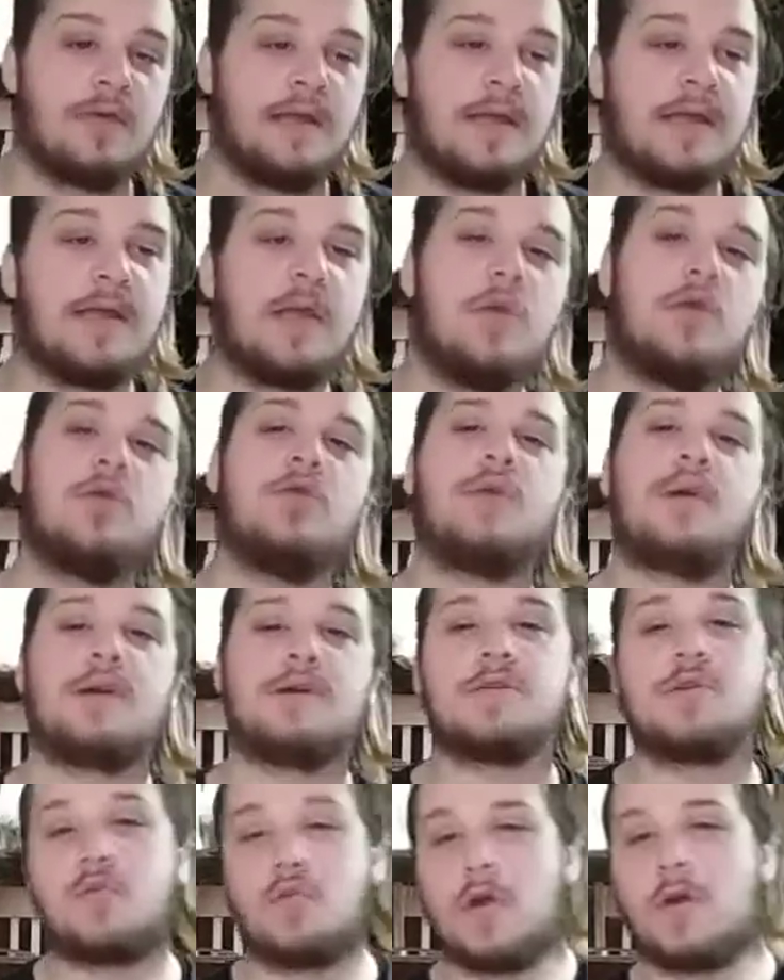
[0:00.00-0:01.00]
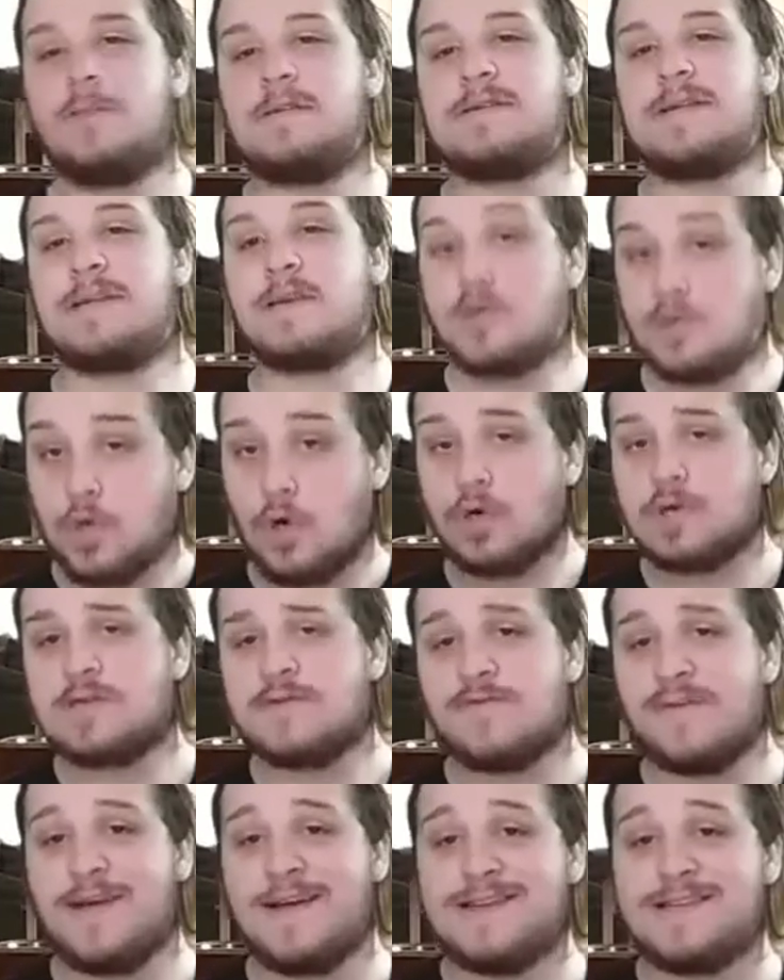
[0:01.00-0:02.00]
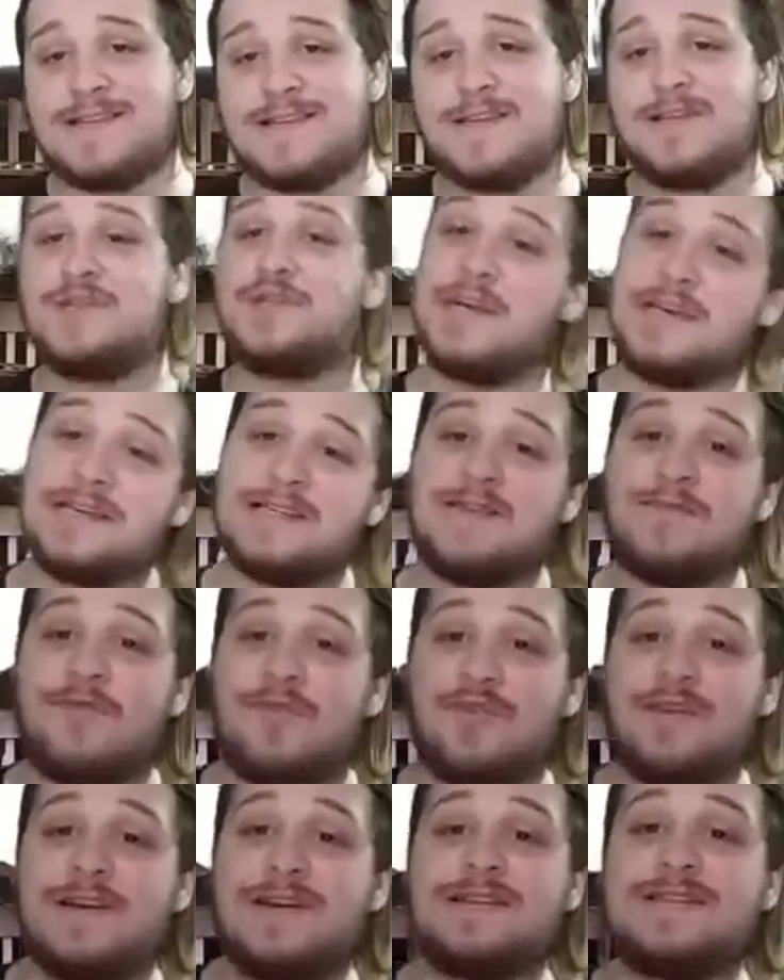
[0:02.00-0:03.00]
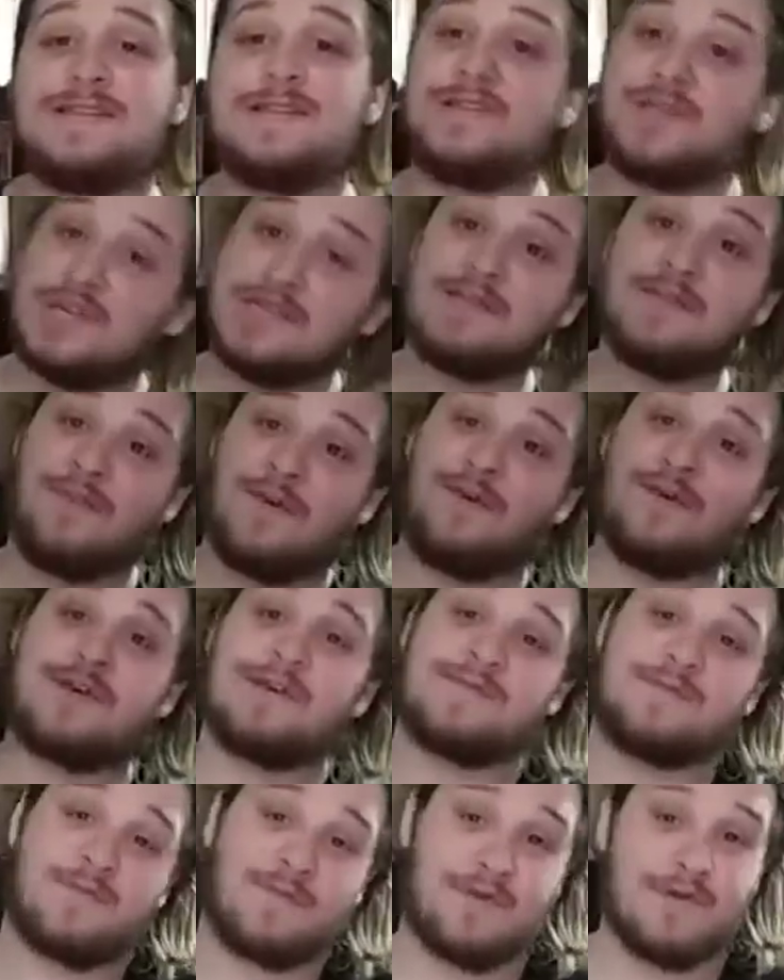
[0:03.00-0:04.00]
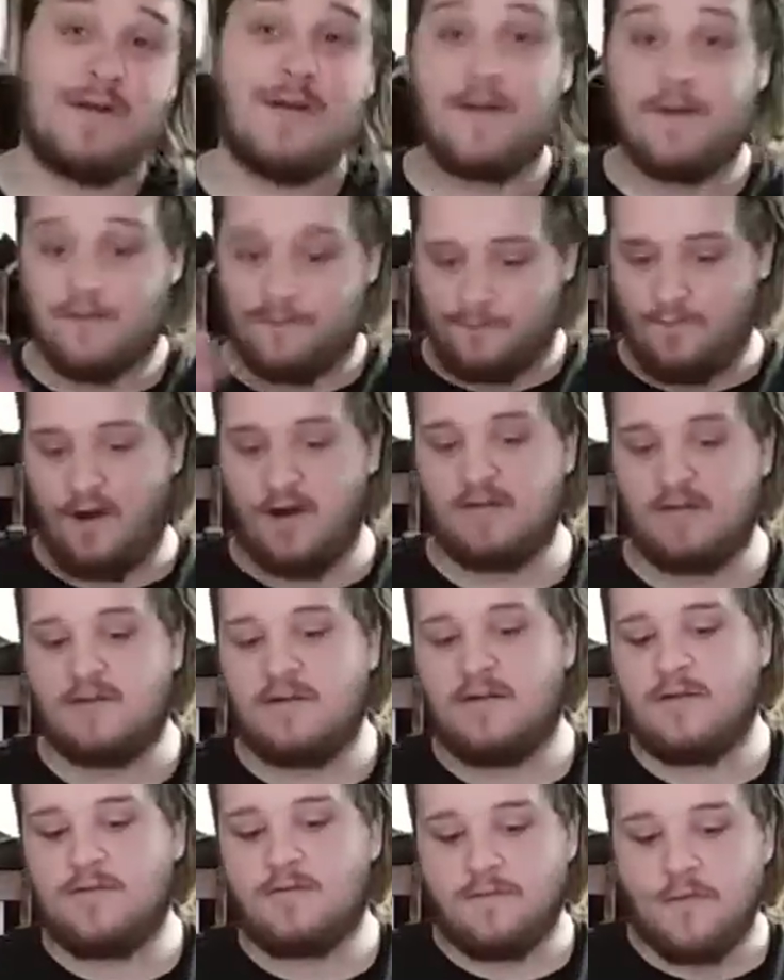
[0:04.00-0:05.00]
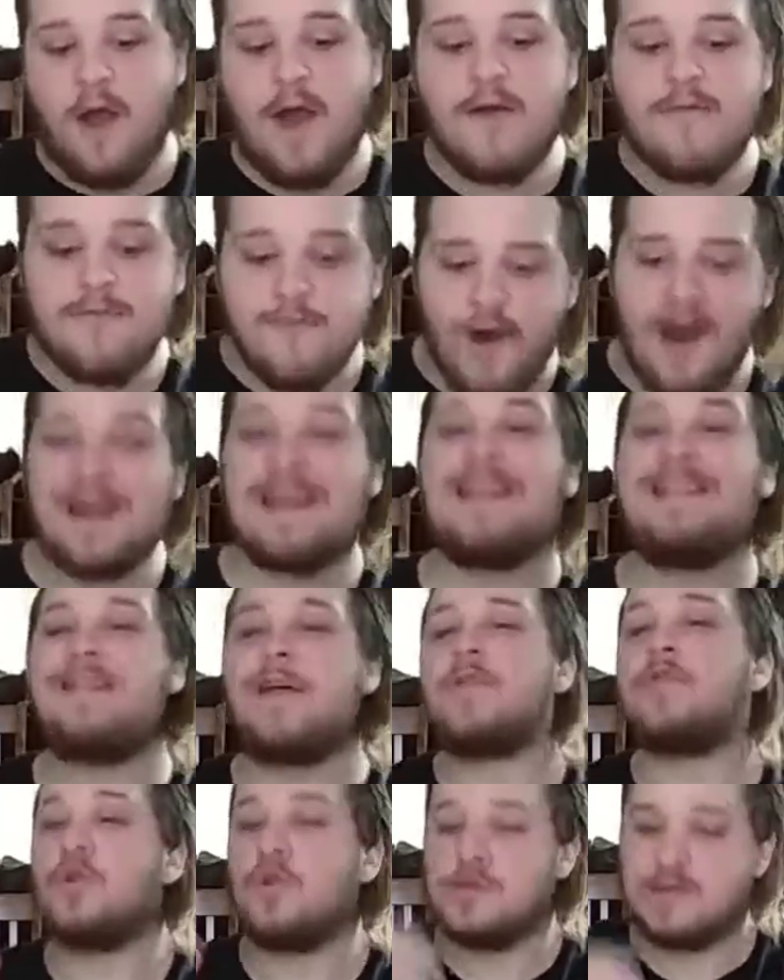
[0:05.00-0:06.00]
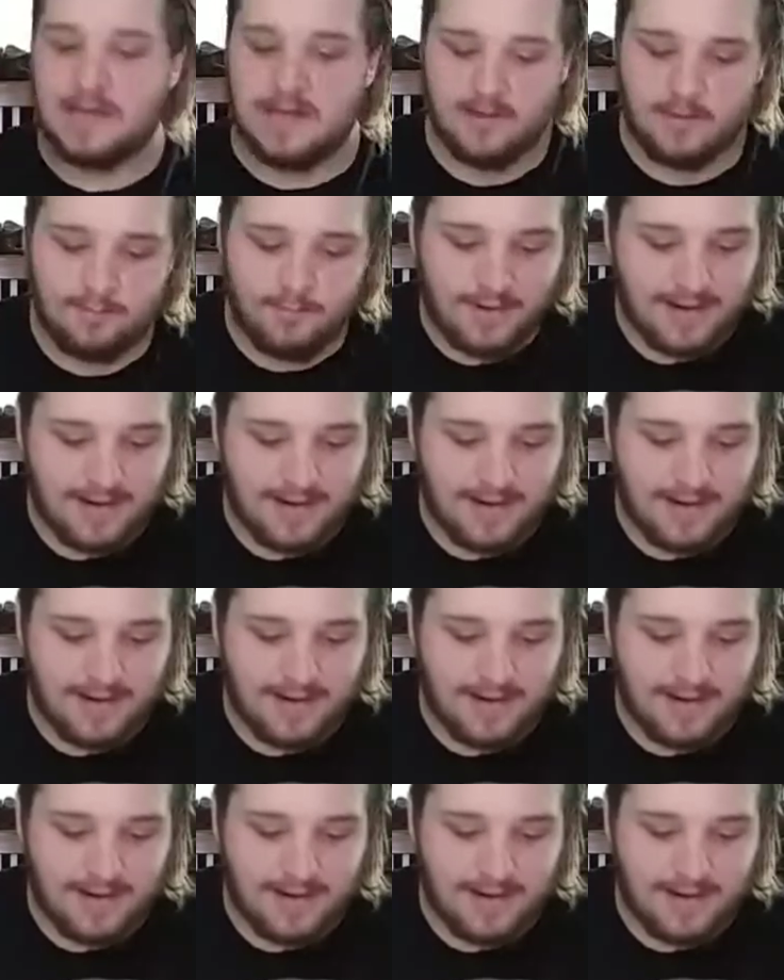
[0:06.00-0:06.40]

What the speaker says: like, you know, like Scream is like Ghostface and Jason Voorhees is Jason Voorhees for Friday the 13th,